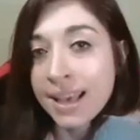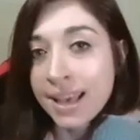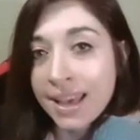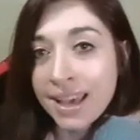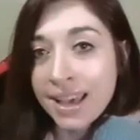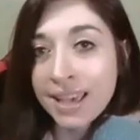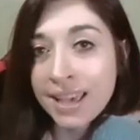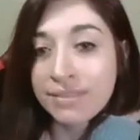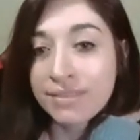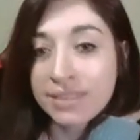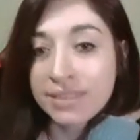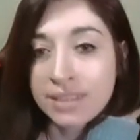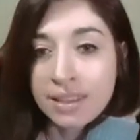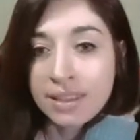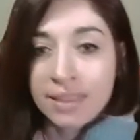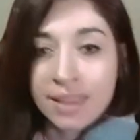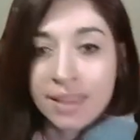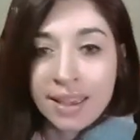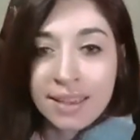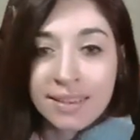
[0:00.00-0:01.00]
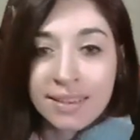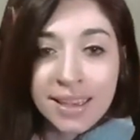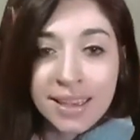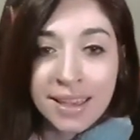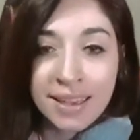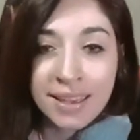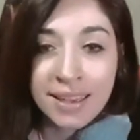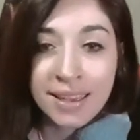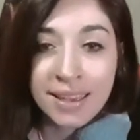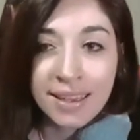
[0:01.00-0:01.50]
I haven't done that.
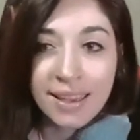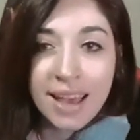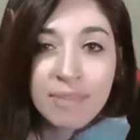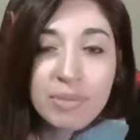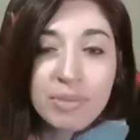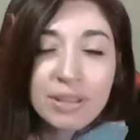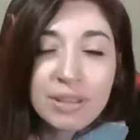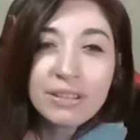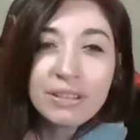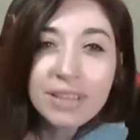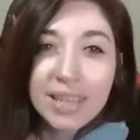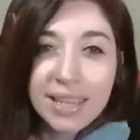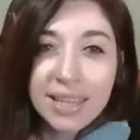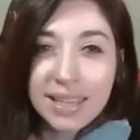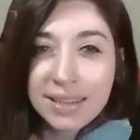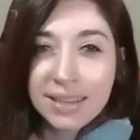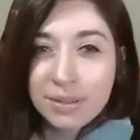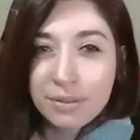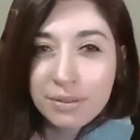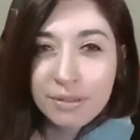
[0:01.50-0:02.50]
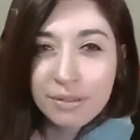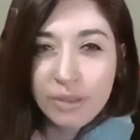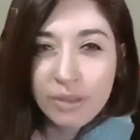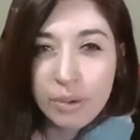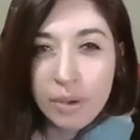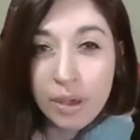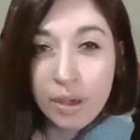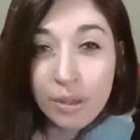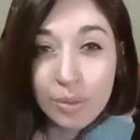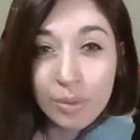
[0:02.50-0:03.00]
I've been looking into a few
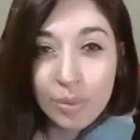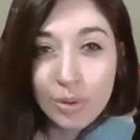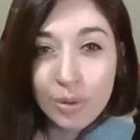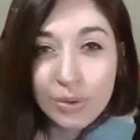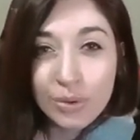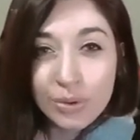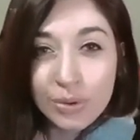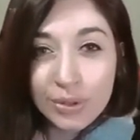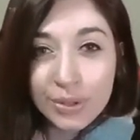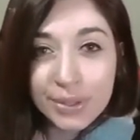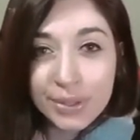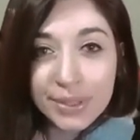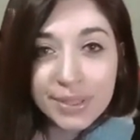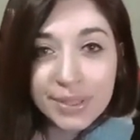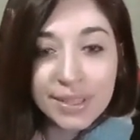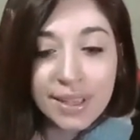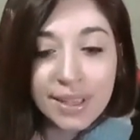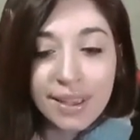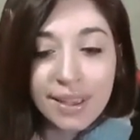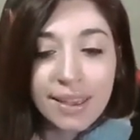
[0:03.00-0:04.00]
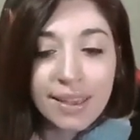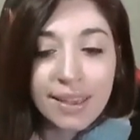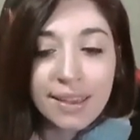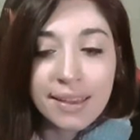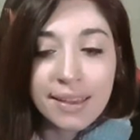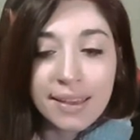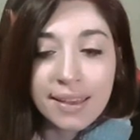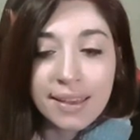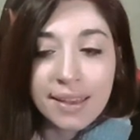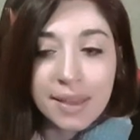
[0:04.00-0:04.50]
other pools,
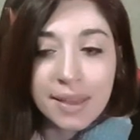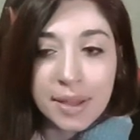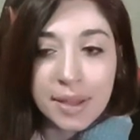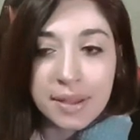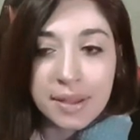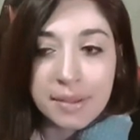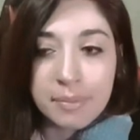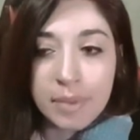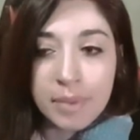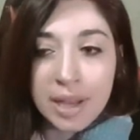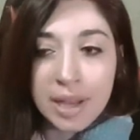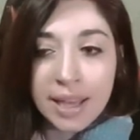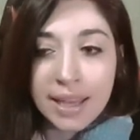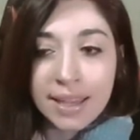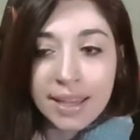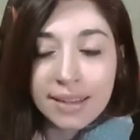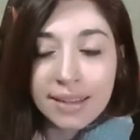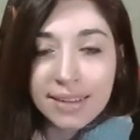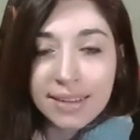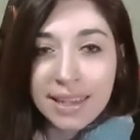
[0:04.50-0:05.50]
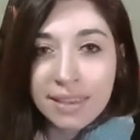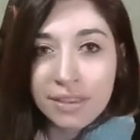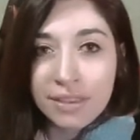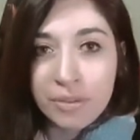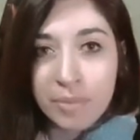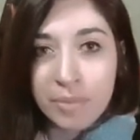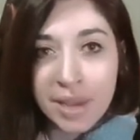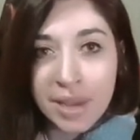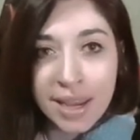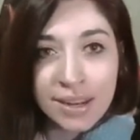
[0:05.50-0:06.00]
but
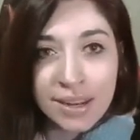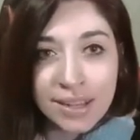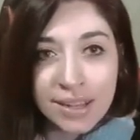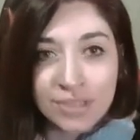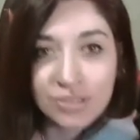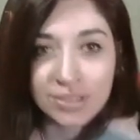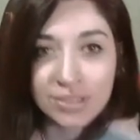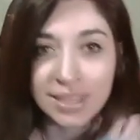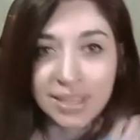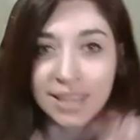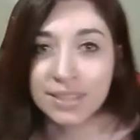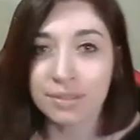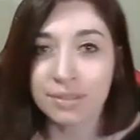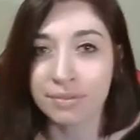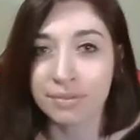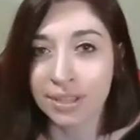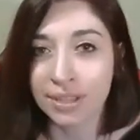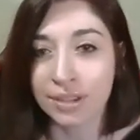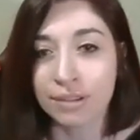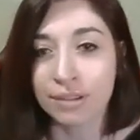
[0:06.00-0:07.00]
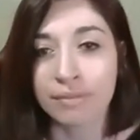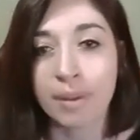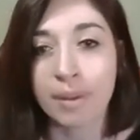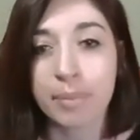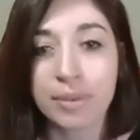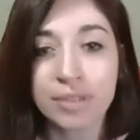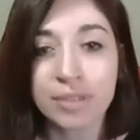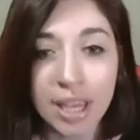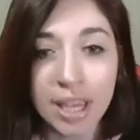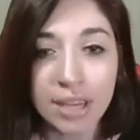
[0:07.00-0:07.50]
Ethermine, it just has a really good
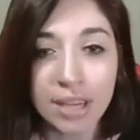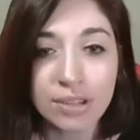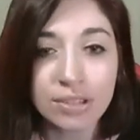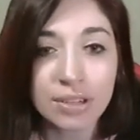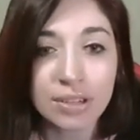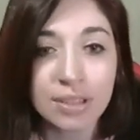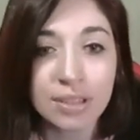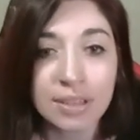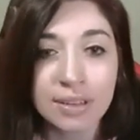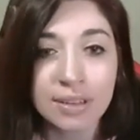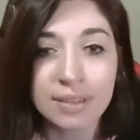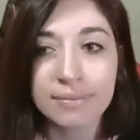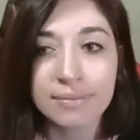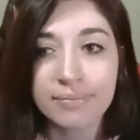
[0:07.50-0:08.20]
reputation.